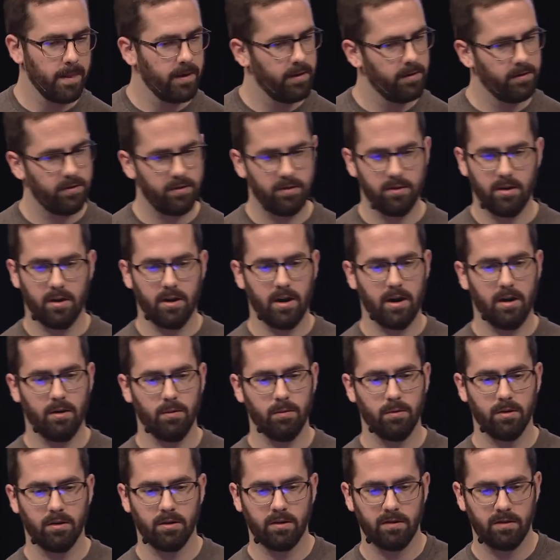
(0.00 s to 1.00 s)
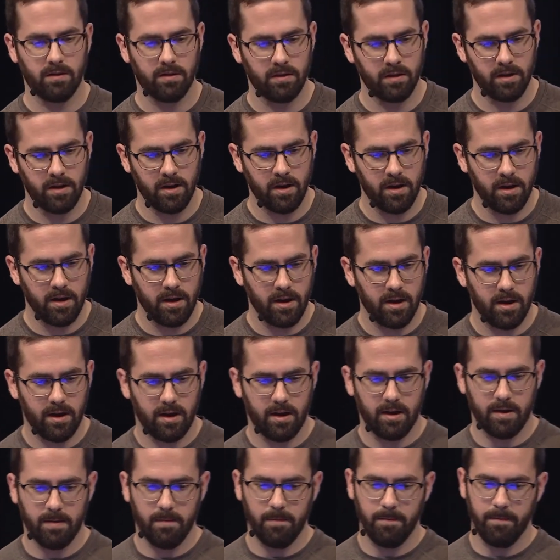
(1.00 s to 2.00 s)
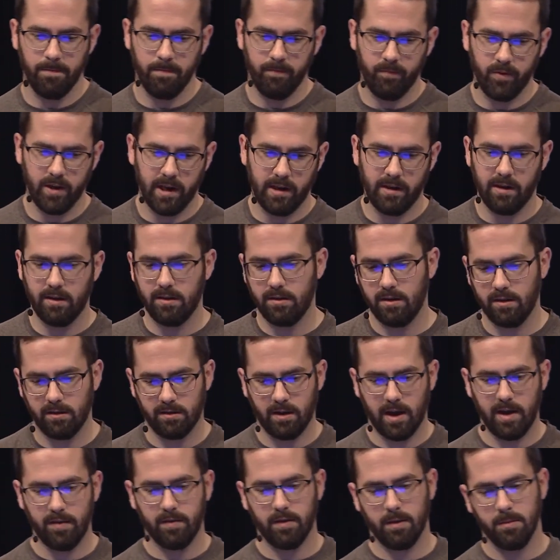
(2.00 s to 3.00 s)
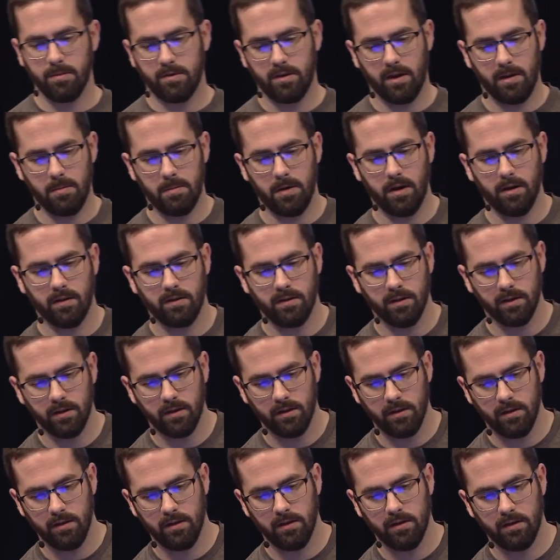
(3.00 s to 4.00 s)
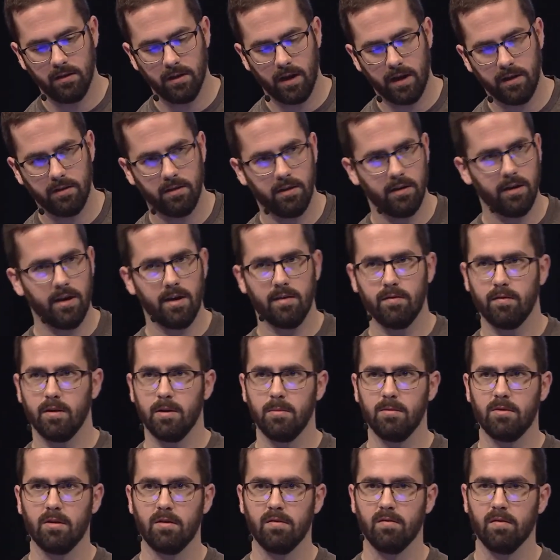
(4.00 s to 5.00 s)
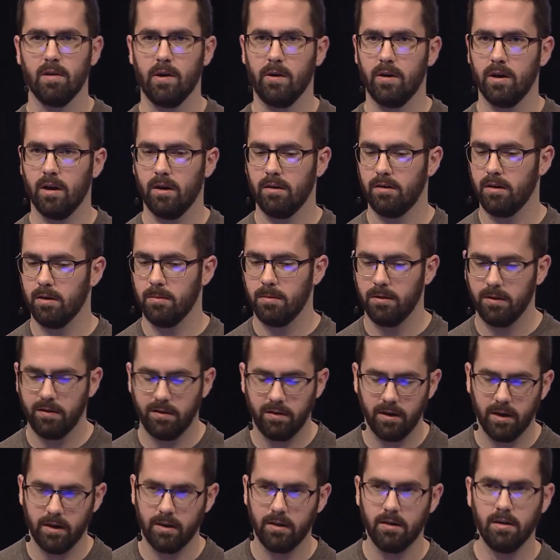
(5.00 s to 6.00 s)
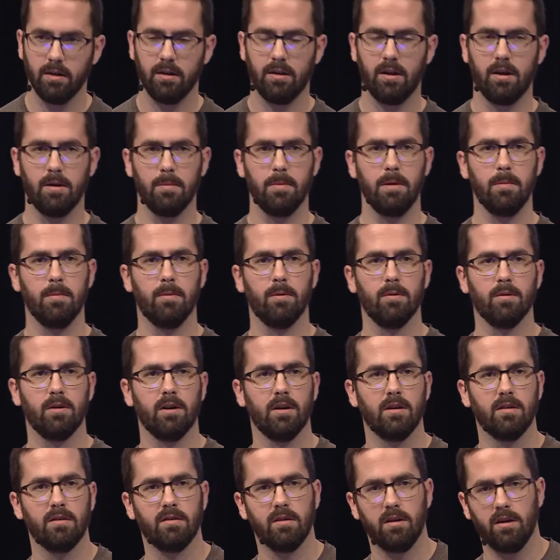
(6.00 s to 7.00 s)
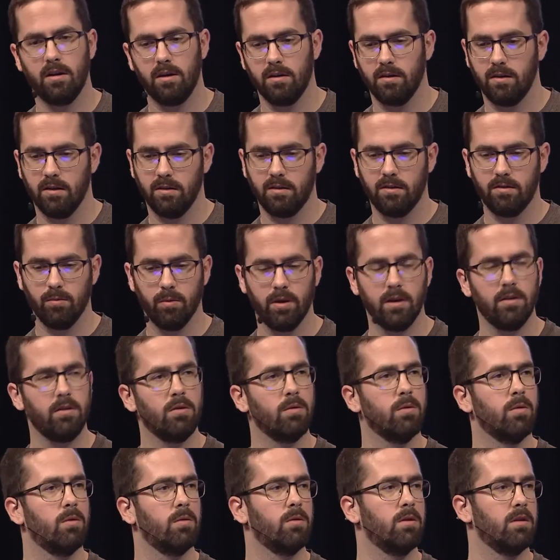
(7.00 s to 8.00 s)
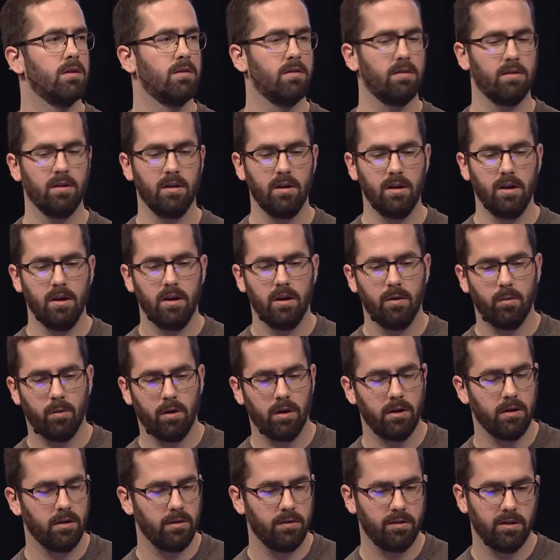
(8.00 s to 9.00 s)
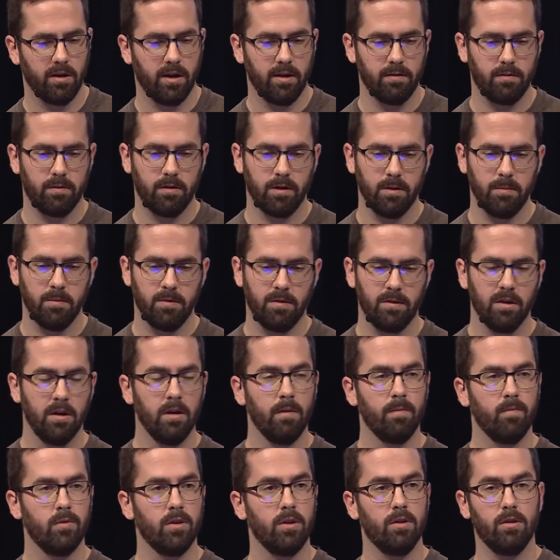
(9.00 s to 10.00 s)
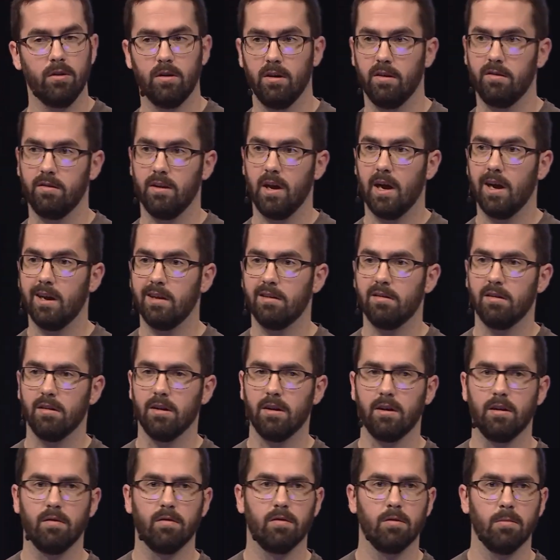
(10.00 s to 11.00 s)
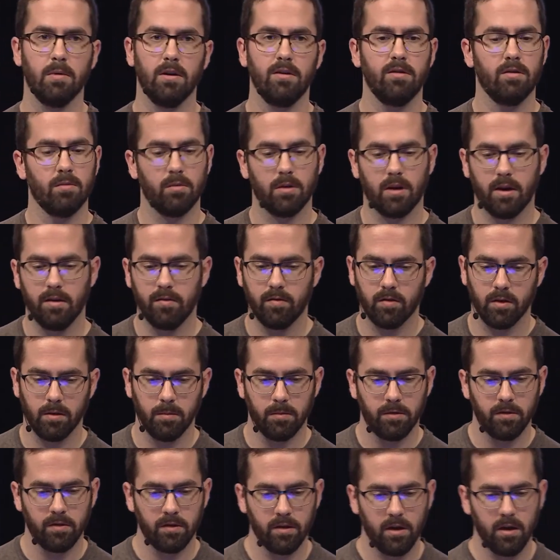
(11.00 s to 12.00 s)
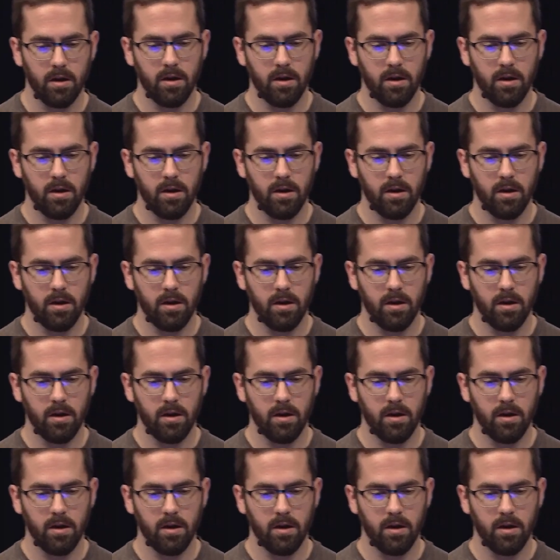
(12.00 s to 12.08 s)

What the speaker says: It's not how it works. And then there's iframe sandboxing. I think iframes are very underappreciated. A lot of people kind of say, oh, it's way too old. Why are you using iframes? You can actually isolate information with iframes.